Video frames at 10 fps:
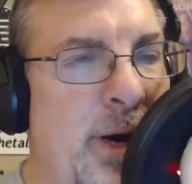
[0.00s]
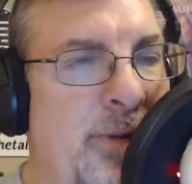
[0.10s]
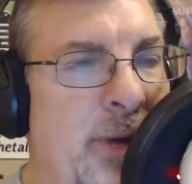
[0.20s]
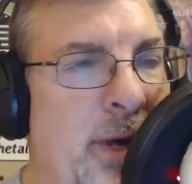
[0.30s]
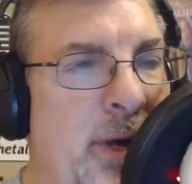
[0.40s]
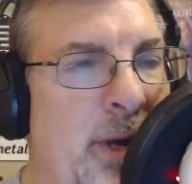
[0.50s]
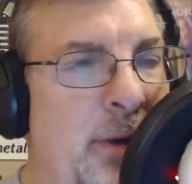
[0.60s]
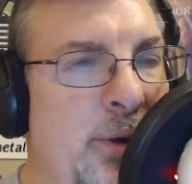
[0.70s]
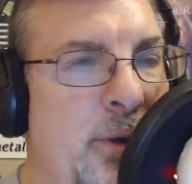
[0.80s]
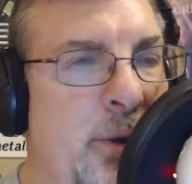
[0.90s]
And then
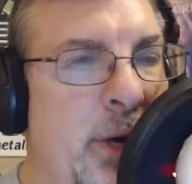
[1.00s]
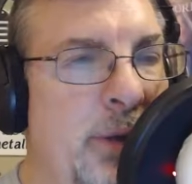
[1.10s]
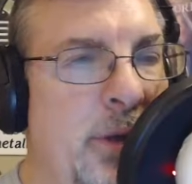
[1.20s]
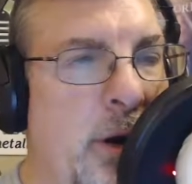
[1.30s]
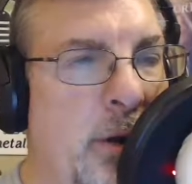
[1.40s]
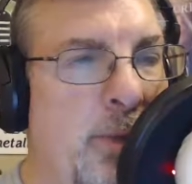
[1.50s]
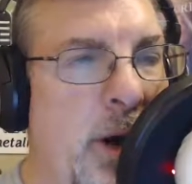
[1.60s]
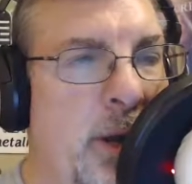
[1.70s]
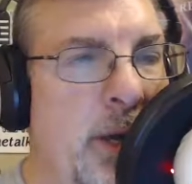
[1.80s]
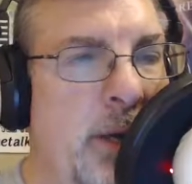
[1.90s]
in 2 weeks, Dr.
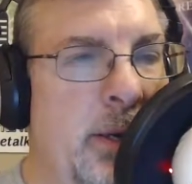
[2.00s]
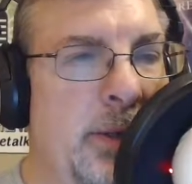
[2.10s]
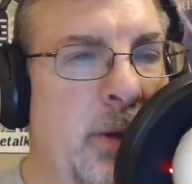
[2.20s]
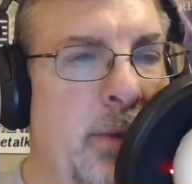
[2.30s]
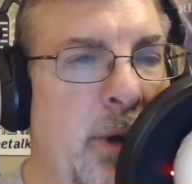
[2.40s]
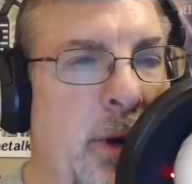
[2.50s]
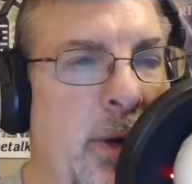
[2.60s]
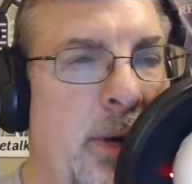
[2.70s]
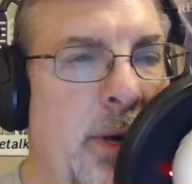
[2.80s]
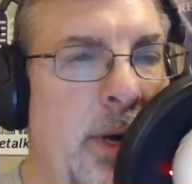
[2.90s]
Polly is going to be
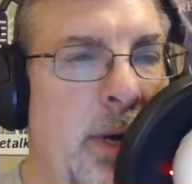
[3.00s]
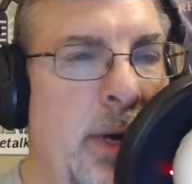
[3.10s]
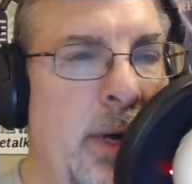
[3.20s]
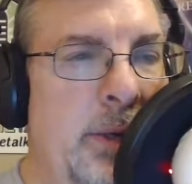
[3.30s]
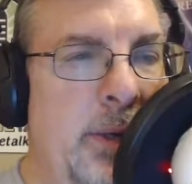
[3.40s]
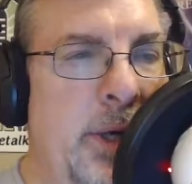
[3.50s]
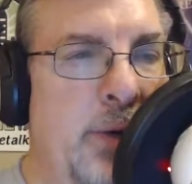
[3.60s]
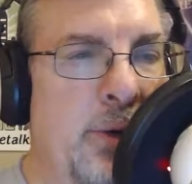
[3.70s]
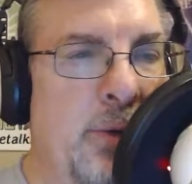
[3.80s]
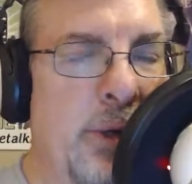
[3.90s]
on. He's a
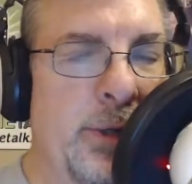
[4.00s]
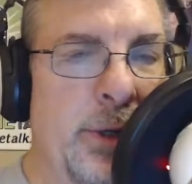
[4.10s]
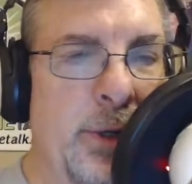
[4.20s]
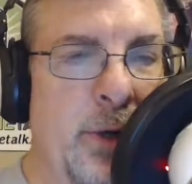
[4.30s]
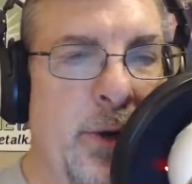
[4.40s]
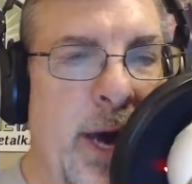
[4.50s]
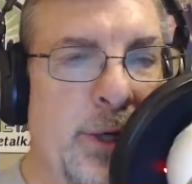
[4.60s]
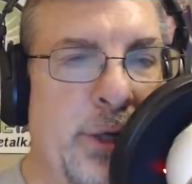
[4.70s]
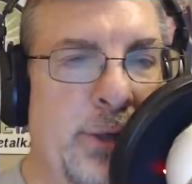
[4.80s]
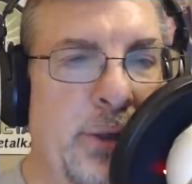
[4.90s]
teacher that runs a
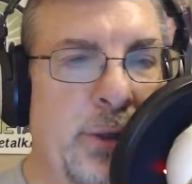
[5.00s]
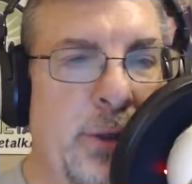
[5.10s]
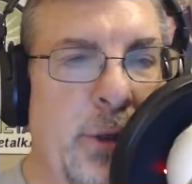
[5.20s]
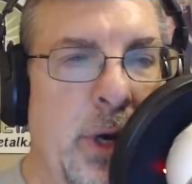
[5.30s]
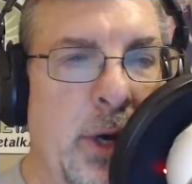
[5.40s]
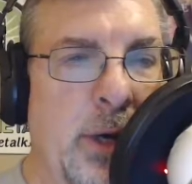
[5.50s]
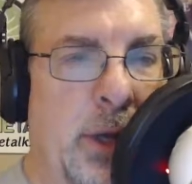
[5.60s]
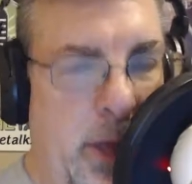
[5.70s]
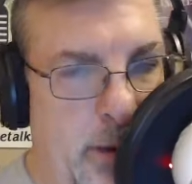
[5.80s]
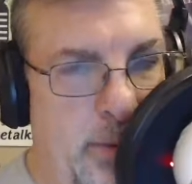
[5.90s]
geocaching
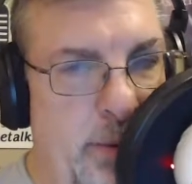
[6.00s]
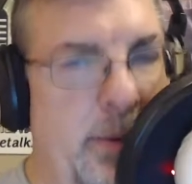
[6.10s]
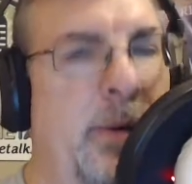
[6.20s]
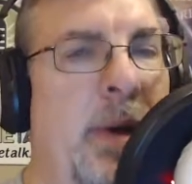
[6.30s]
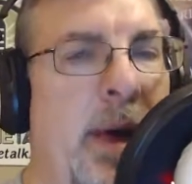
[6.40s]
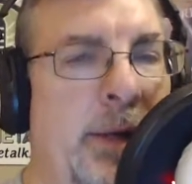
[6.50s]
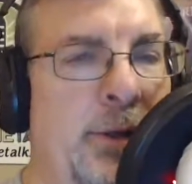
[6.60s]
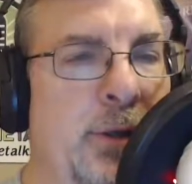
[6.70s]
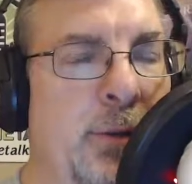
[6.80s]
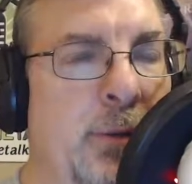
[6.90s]
club at
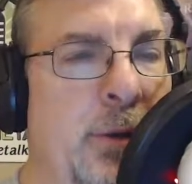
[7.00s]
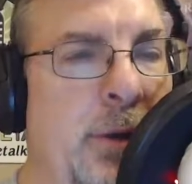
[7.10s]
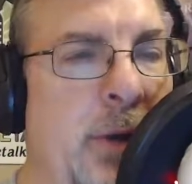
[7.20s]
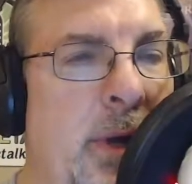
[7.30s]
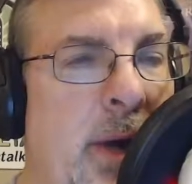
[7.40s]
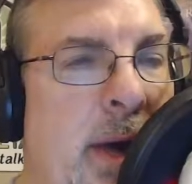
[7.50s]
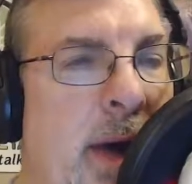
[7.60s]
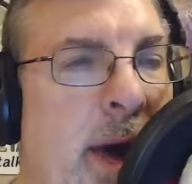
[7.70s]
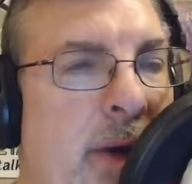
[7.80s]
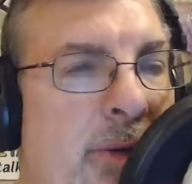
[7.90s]
school.
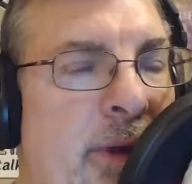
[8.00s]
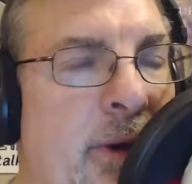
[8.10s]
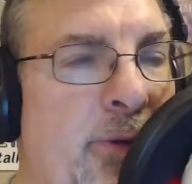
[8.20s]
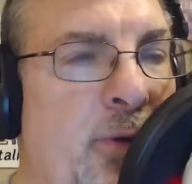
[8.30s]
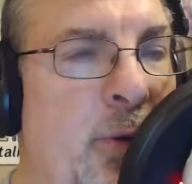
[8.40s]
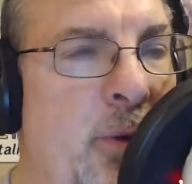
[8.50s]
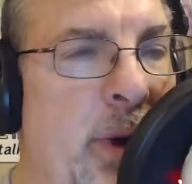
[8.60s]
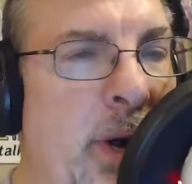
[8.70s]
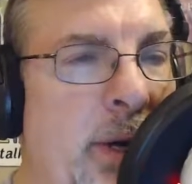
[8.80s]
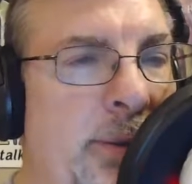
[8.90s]
And then in 3
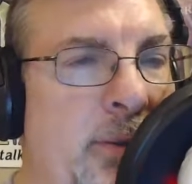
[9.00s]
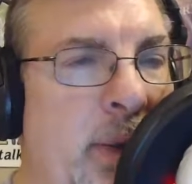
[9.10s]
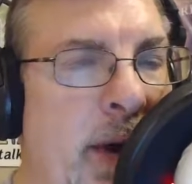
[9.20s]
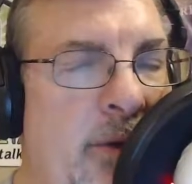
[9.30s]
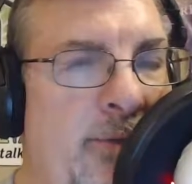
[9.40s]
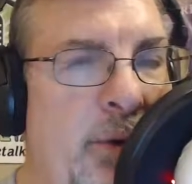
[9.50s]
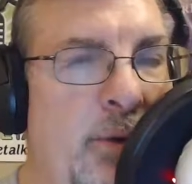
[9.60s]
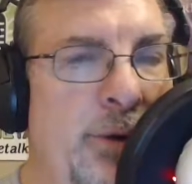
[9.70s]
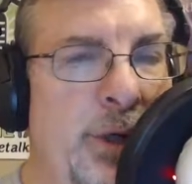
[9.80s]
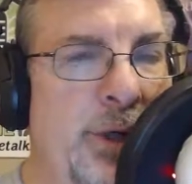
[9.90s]
weeks, we had a
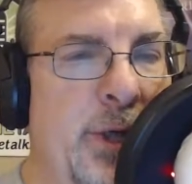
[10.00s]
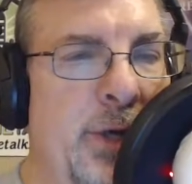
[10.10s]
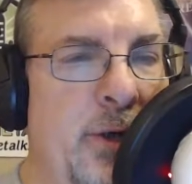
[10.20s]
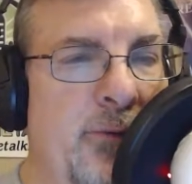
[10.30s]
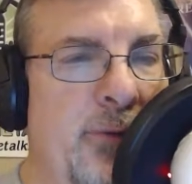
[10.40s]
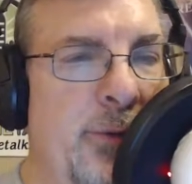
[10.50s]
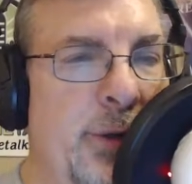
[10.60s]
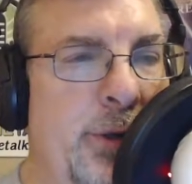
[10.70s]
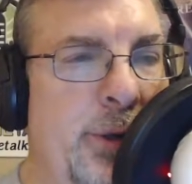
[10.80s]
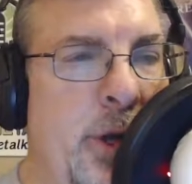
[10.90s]
viewer suggestion for
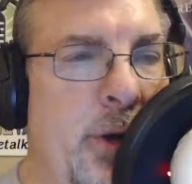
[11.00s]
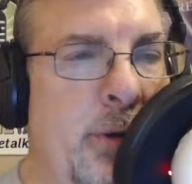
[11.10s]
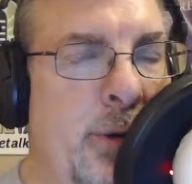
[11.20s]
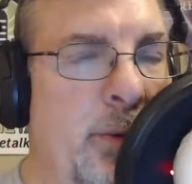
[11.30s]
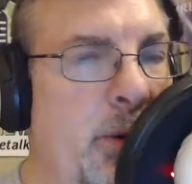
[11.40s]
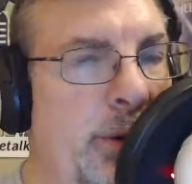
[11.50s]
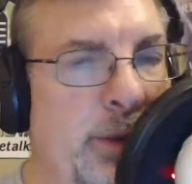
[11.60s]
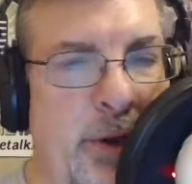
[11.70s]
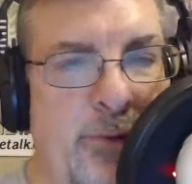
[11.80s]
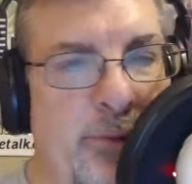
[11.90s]
this show, and we
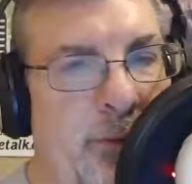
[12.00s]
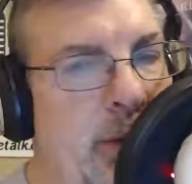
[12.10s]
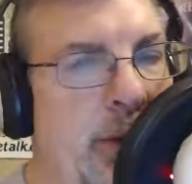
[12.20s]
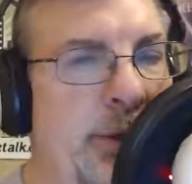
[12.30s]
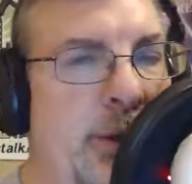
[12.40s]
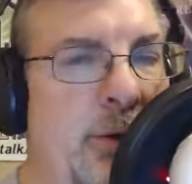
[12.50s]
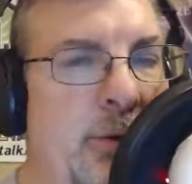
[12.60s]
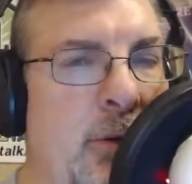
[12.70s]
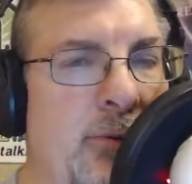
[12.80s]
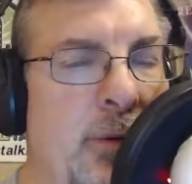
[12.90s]
always love listening
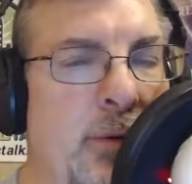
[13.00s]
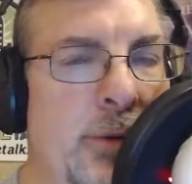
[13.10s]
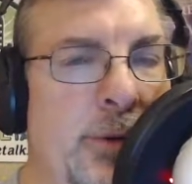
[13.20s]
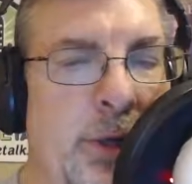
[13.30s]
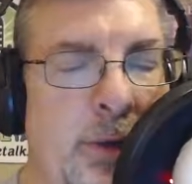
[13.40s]
to our viewers.